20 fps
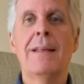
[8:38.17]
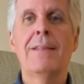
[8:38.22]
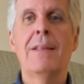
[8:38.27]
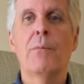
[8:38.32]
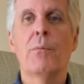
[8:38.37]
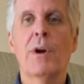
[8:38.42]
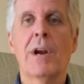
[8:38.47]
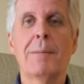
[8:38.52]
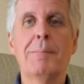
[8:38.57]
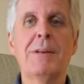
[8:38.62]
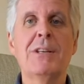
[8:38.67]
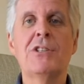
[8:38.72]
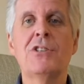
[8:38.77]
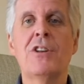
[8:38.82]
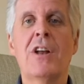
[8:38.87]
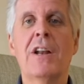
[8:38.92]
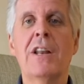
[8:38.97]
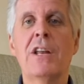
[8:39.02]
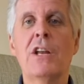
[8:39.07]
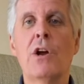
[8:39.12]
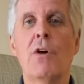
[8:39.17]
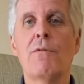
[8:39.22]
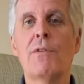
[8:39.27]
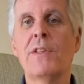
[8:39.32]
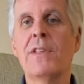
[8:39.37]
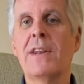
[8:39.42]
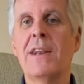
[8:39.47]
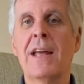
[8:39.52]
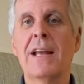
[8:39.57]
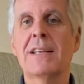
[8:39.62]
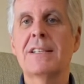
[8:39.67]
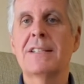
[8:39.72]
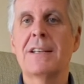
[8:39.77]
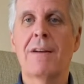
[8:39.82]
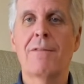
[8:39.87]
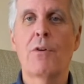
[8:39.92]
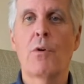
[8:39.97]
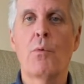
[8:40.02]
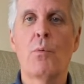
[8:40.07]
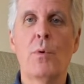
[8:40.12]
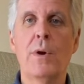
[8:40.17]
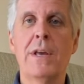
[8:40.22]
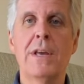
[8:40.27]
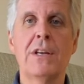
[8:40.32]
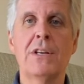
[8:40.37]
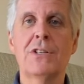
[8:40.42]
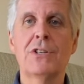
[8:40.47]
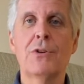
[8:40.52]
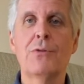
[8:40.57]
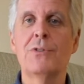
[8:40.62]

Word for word: that we're going to be studying over the next several weeks